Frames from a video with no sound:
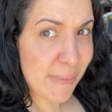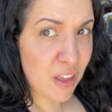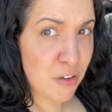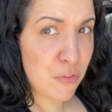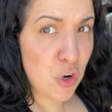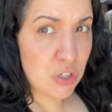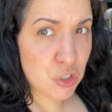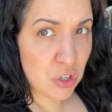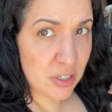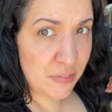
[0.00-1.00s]
If you're a
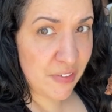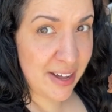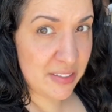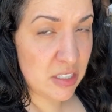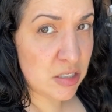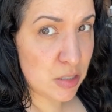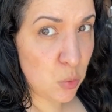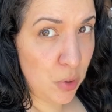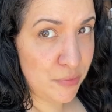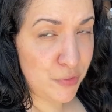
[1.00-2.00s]
chocolate fan, this is the
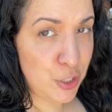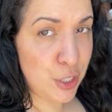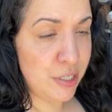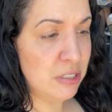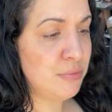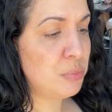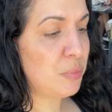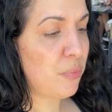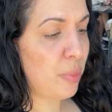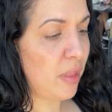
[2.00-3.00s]
one for you.
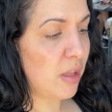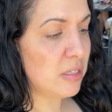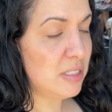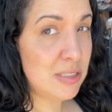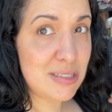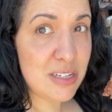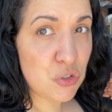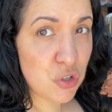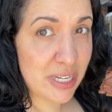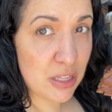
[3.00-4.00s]
This is
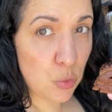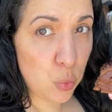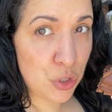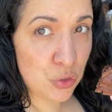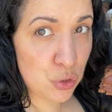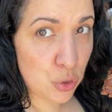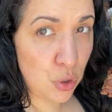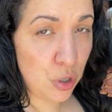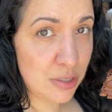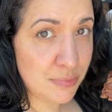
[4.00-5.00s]
literally the wooden
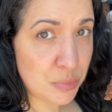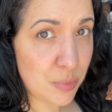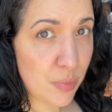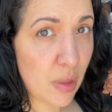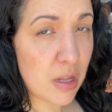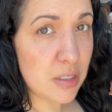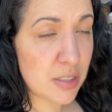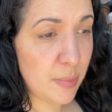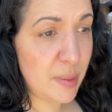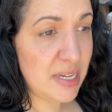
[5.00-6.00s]
door
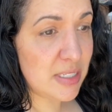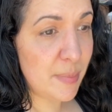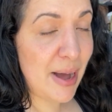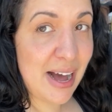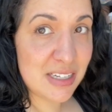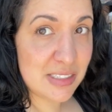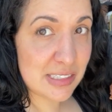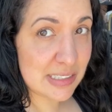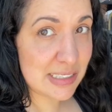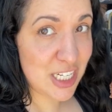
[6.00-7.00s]
to Peter Pan's
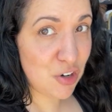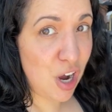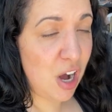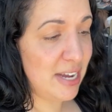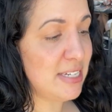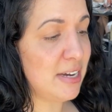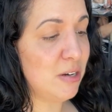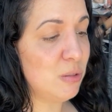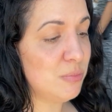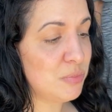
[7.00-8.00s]
secret
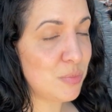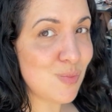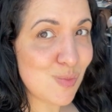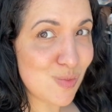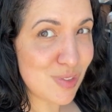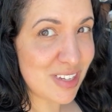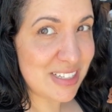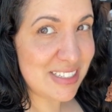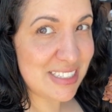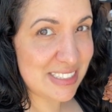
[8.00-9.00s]
hideout.
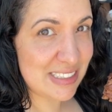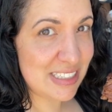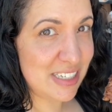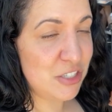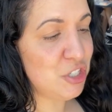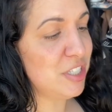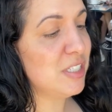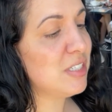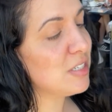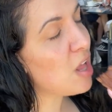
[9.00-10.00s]
It's
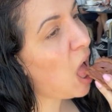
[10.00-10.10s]
delicious.